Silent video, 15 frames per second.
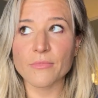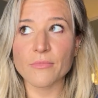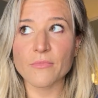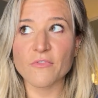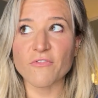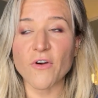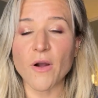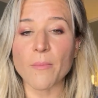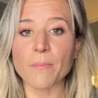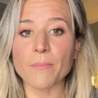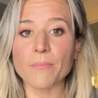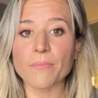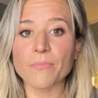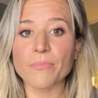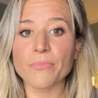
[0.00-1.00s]

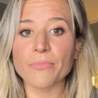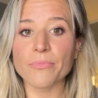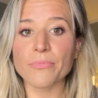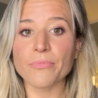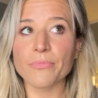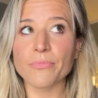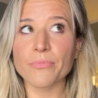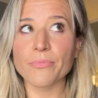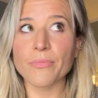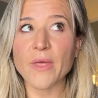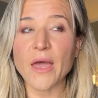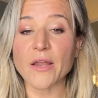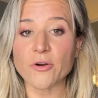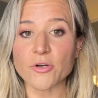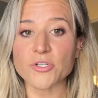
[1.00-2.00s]
from
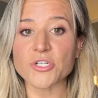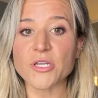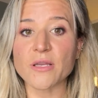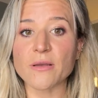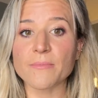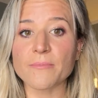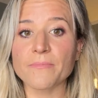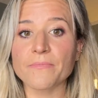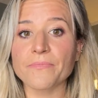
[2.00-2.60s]
energy,